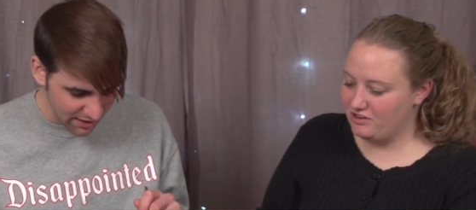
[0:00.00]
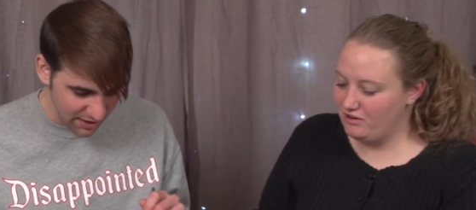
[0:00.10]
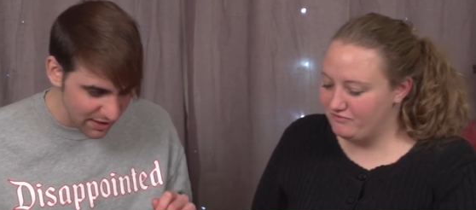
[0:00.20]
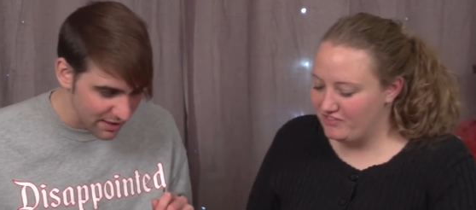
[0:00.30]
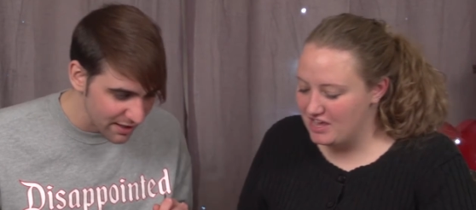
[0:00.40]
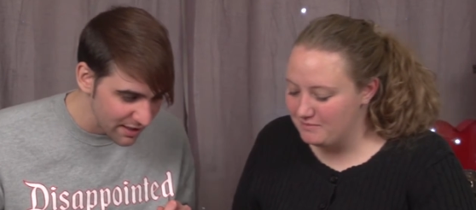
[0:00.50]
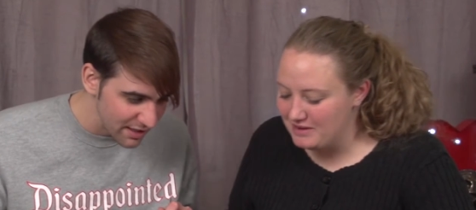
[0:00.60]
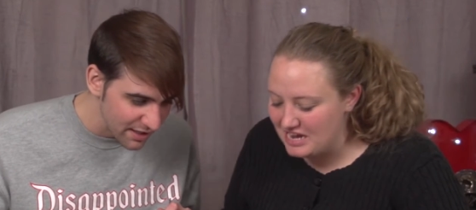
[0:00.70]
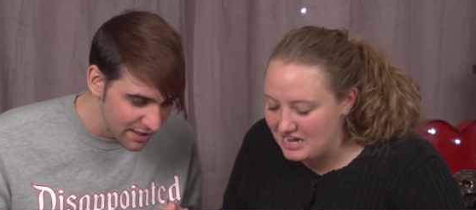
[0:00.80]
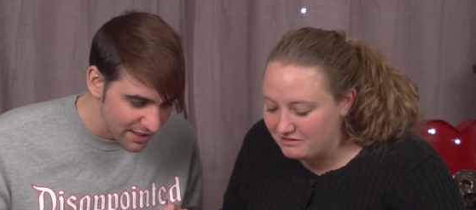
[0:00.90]
Speaker 1: Don't fail
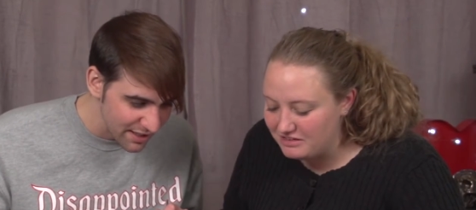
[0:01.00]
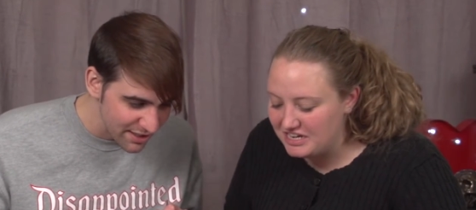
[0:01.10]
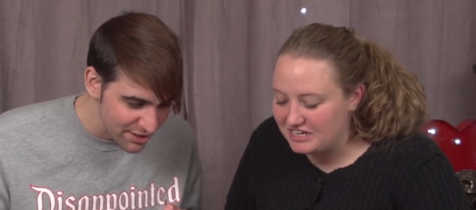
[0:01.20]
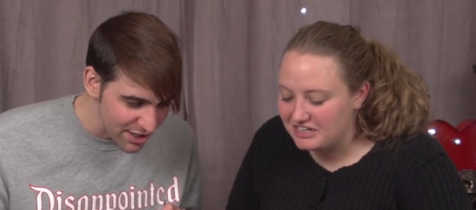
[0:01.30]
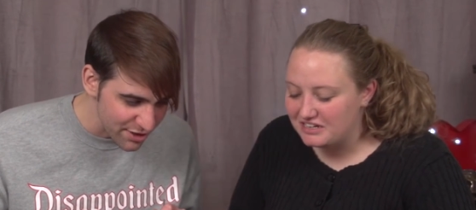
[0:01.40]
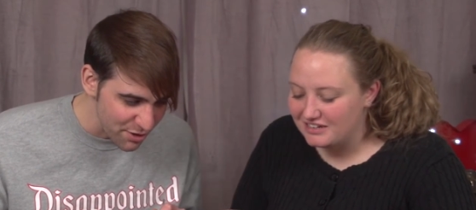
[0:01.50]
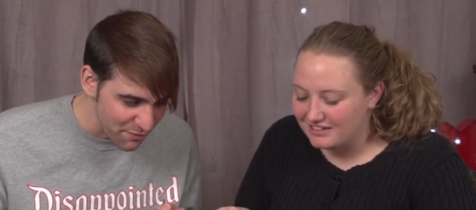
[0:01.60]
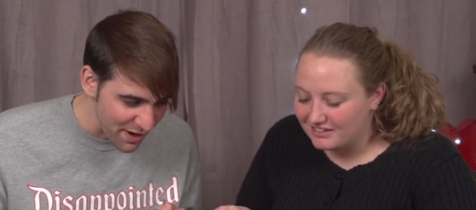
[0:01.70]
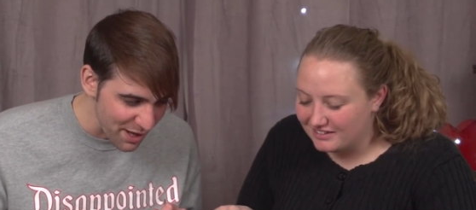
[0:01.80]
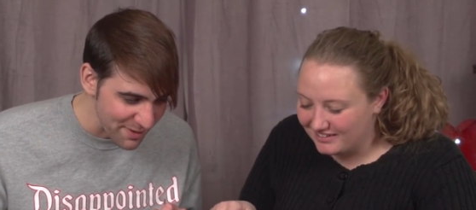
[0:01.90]
me now, Dick. Dick, don't
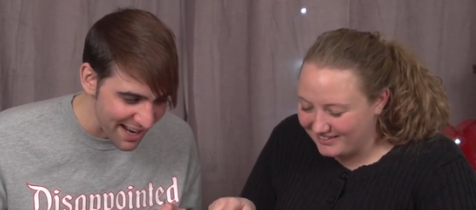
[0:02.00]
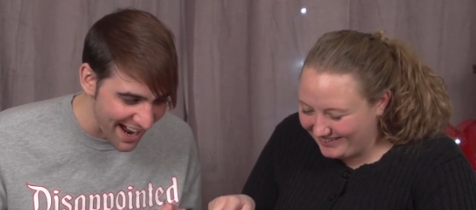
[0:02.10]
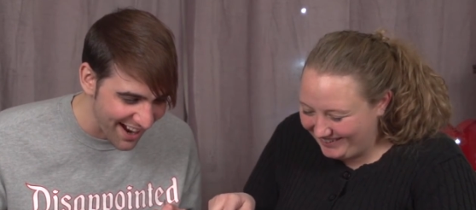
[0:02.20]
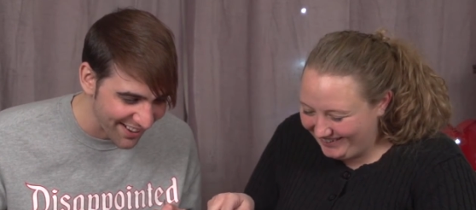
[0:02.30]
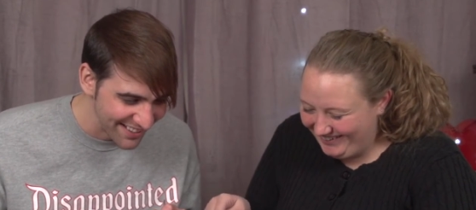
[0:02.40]
fail me now.